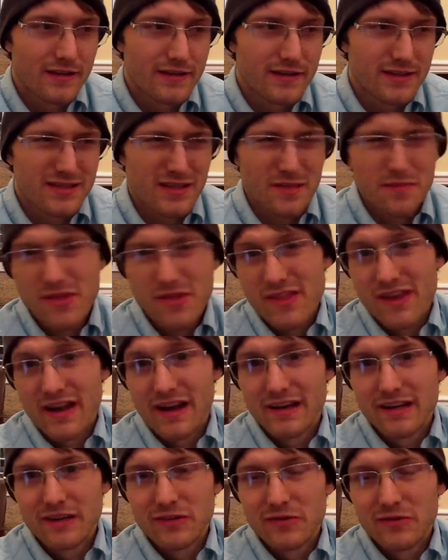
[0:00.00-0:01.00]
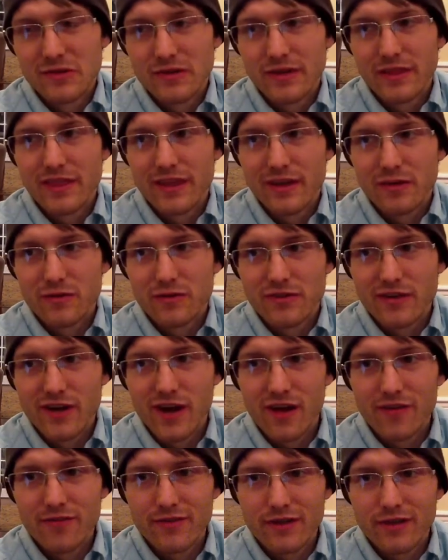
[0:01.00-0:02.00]
something that I didn't really think was
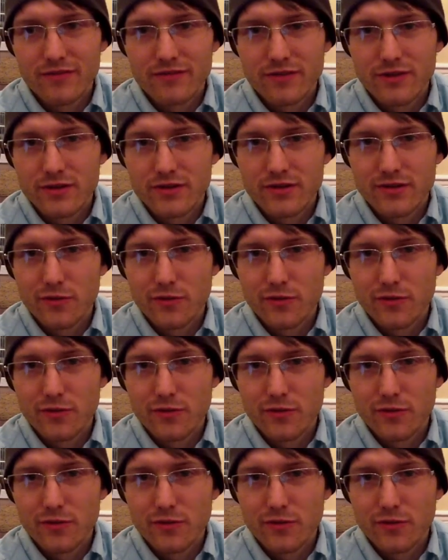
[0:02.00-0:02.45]
coffee at first